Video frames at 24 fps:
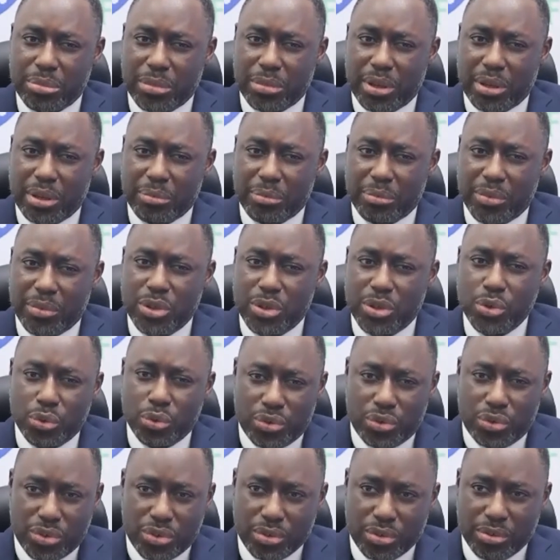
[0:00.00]
the
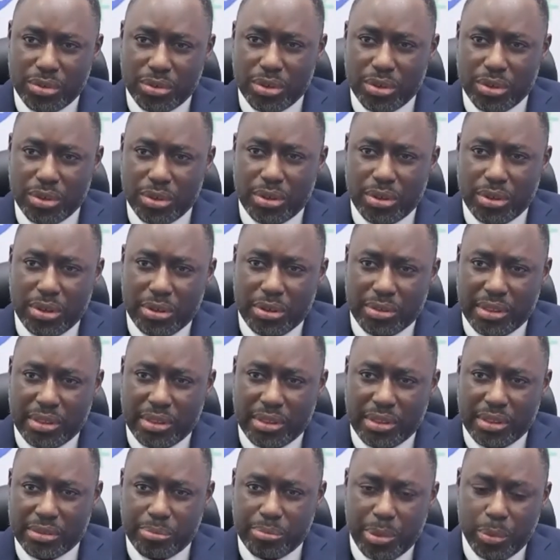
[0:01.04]
youth, the
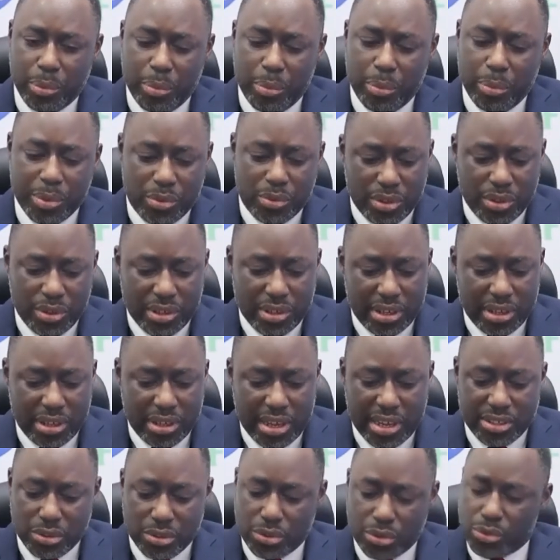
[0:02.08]
people between
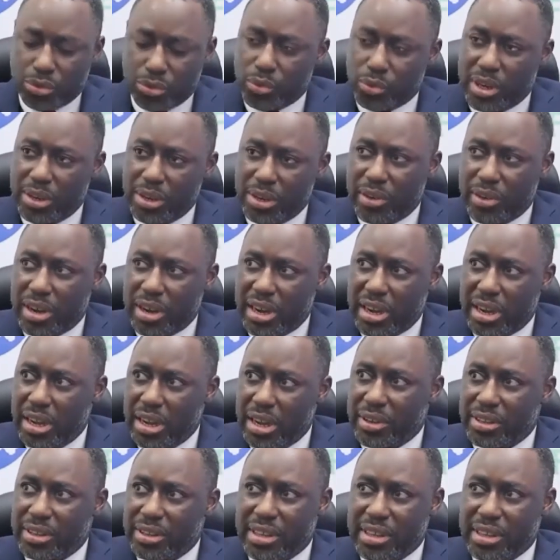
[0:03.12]
age 25
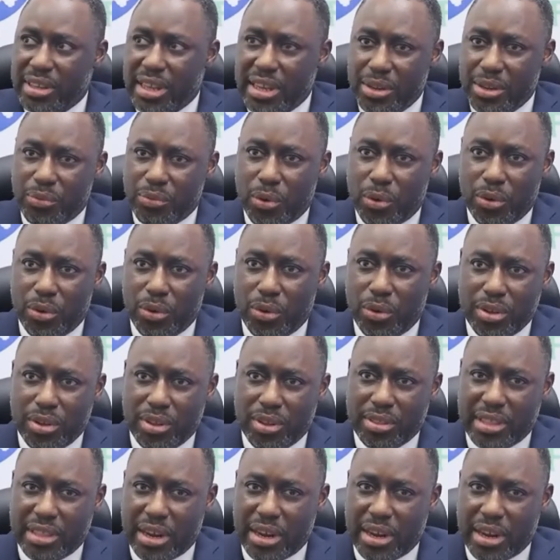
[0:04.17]
and 34
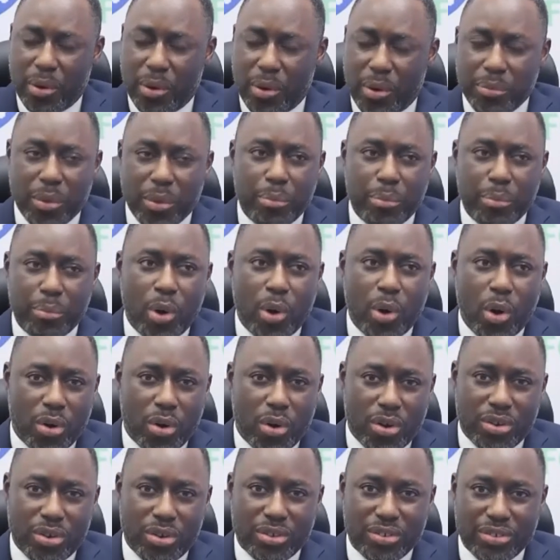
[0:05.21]
that form the
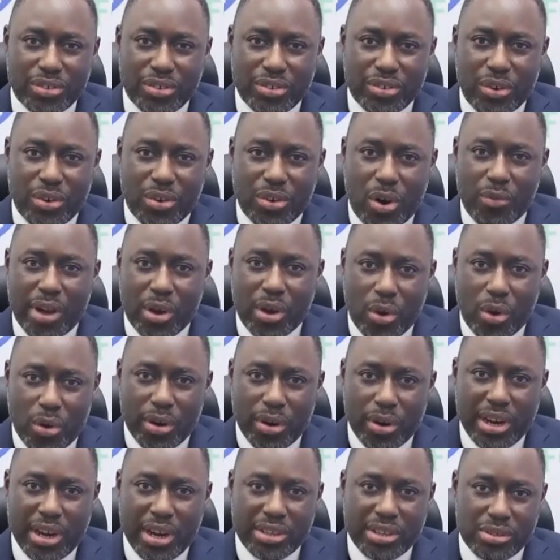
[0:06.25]
bulk of our
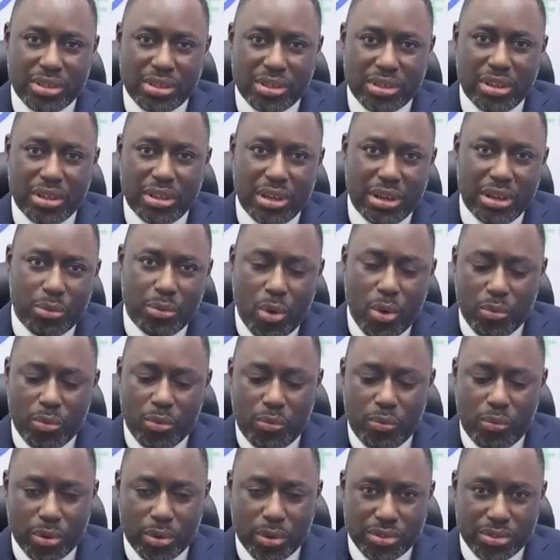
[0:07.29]
current
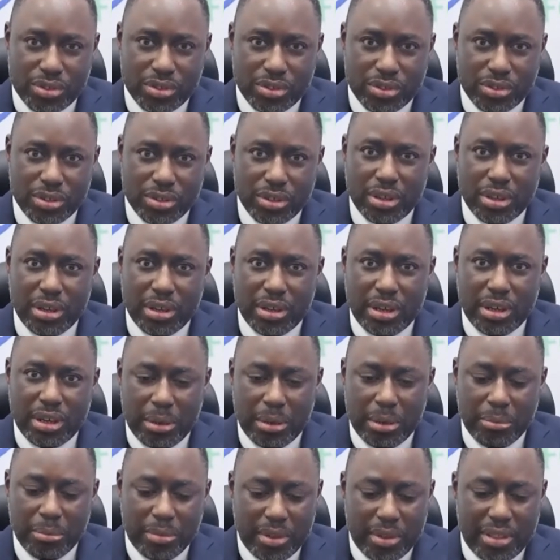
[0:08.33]
workforce,
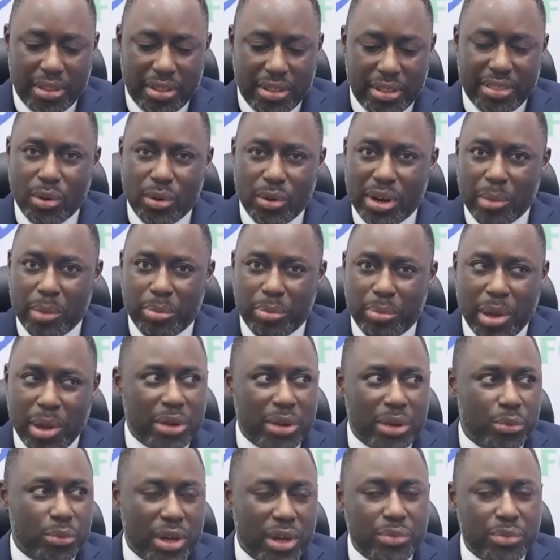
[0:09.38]
the
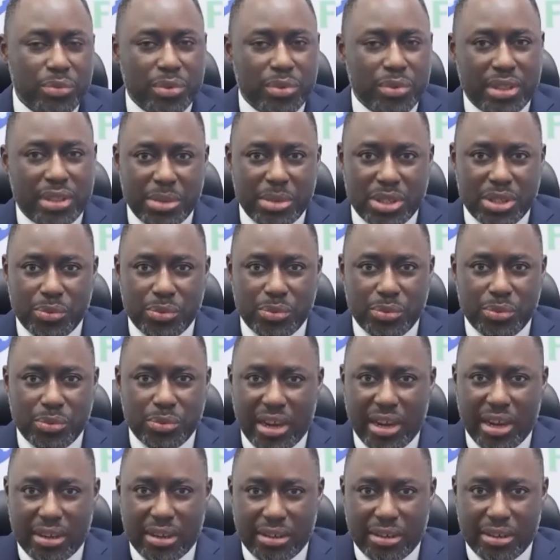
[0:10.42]
unemployment rate with them is even
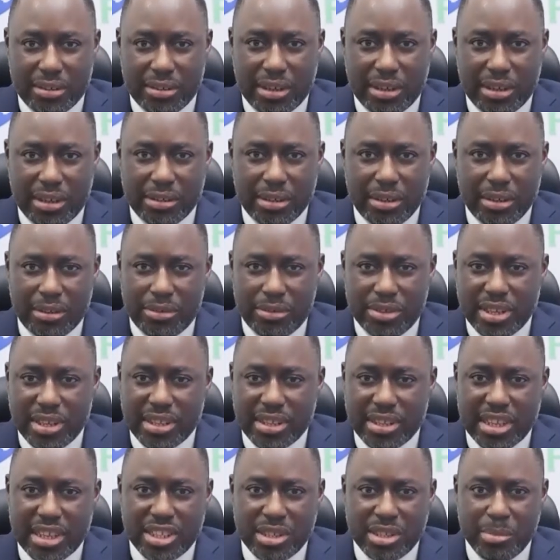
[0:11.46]
higher. Recent
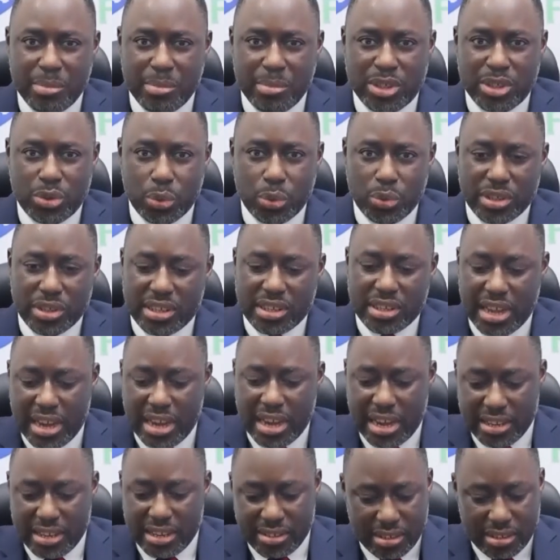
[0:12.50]
estimates shows as high
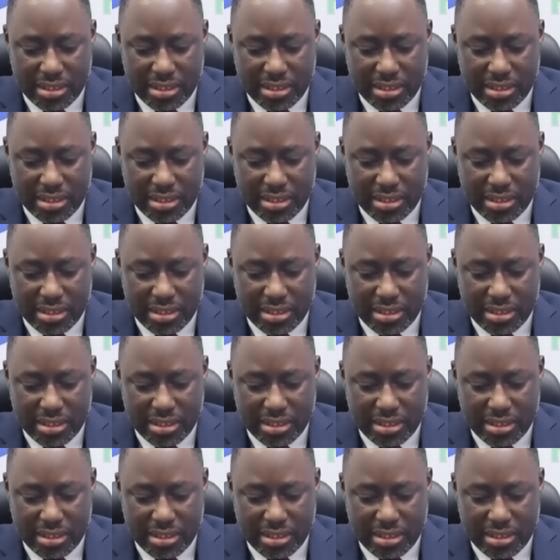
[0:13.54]
as